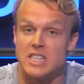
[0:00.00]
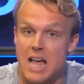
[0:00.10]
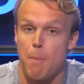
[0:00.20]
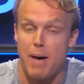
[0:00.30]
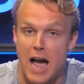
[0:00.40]

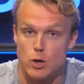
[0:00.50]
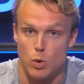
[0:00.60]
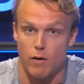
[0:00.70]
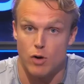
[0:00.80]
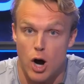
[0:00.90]
that Pac
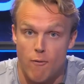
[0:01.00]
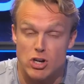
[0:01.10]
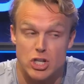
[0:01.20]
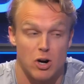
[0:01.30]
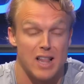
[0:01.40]
12
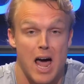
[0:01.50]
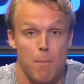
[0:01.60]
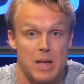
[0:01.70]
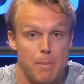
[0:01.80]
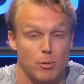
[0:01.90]
conference. There are a lot of
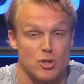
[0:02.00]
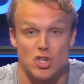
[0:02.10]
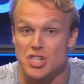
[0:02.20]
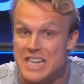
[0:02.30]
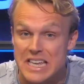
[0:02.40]
people's
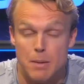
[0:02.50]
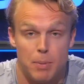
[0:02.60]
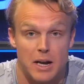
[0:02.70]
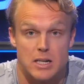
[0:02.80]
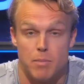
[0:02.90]
sneaky
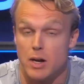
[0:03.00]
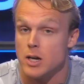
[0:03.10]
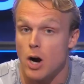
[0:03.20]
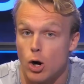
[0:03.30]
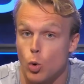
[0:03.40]
pick to be a
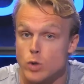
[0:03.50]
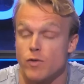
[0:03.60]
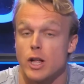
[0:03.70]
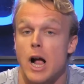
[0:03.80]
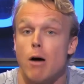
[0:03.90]
dark horse
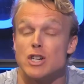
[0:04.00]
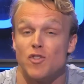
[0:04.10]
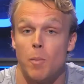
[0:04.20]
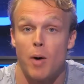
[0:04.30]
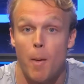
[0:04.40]
for the college
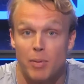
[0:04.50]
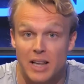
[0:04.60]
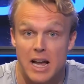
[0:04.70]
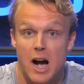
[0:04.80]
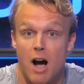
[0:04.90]
football
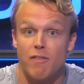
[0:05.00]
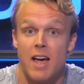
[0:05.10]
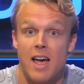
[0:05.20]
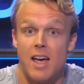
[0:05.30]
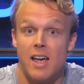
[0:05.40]
playoff.
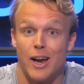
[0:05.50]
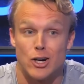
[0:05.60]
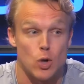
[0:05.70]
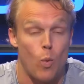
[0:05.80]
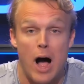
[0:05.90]

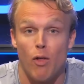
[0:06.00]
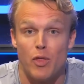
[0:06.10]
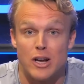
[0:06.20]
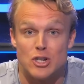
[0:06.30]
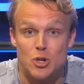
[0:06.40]
Here's the wild
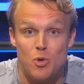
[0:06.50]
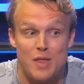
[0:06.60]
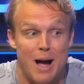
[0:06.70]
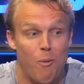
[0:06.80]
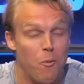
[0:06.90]
thing, too
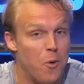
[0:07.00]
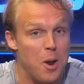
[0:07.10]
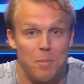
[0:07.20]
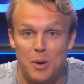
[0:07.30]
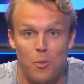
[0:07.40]
that
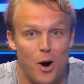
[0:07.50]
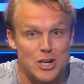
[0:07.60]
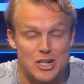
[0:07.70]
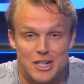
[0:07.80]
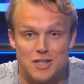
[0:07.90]
wouldn't be
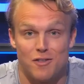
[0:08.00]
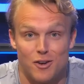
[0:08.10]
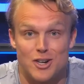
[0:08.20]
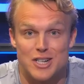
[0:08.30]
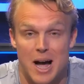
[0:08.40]
Washington's
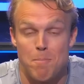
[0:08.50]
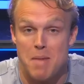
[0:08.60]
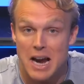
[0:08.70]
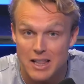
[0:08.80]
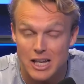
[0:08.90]
first time
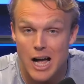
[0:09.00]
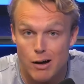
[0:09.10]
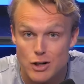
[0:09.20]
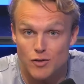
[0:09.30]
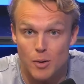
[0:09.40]
making the
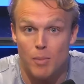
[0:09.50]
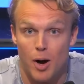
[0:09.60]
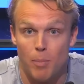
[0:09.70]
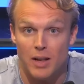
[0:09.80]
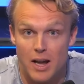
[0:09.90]
college
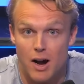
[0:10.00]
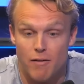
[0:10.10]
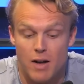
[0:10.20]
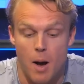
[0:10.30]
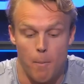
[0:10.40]
football
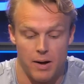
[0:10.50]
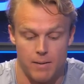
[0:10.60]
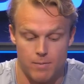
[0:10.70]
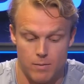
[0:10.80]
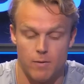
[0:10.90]
playoff.
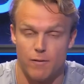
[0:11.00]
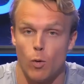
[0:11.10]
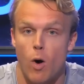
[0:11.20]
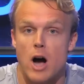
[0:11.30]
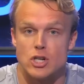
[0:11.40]
But for
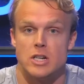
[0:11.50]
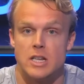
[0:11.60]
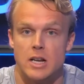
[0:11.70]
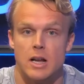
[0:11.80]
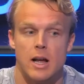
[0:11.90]

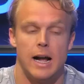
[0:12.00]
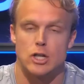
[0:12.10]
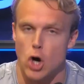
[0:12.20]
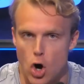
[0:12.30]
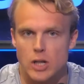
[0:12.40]
Washington,
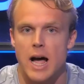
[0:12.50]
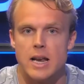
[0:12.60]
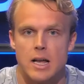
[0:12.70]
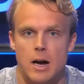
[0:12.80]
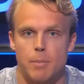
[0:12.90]
it's all
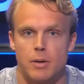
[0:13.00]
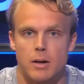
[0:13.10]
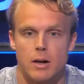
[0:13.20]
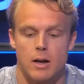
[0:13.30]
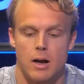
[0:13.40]
lined up.
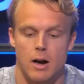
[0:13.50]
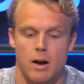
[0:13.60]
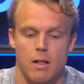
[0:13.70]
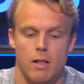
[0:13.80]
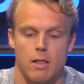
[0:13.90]

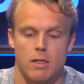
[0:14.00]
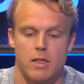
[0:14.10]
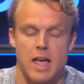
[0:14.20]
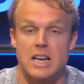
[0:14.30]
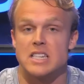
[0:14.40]

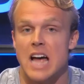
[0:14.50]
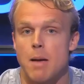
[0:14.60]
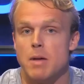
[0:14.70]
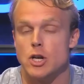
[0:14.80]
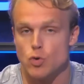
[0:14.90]
The
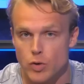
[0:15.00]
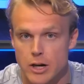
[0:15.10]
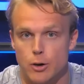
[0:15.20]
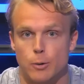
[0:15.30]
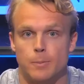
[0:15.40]
excitement is
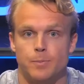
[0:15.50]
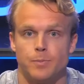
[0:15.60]
real.